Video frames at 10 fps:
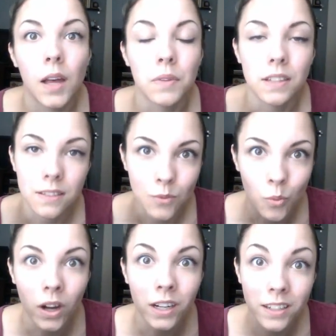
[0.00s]
But this is
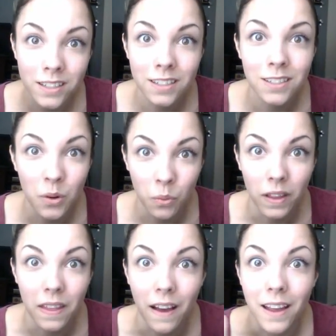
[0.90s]
one consistent
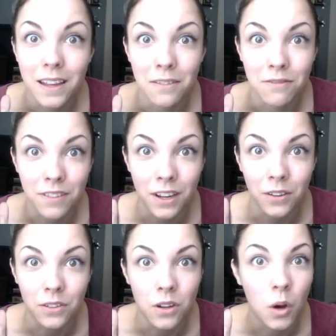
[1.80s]
way that I have
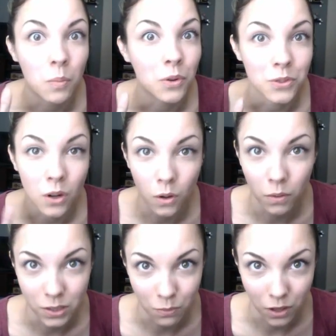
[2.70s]
found almost
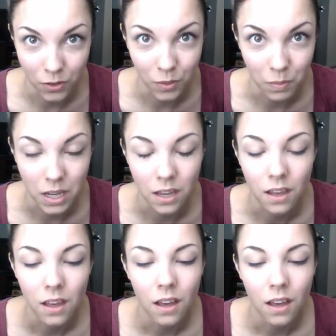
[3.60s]
always works for me.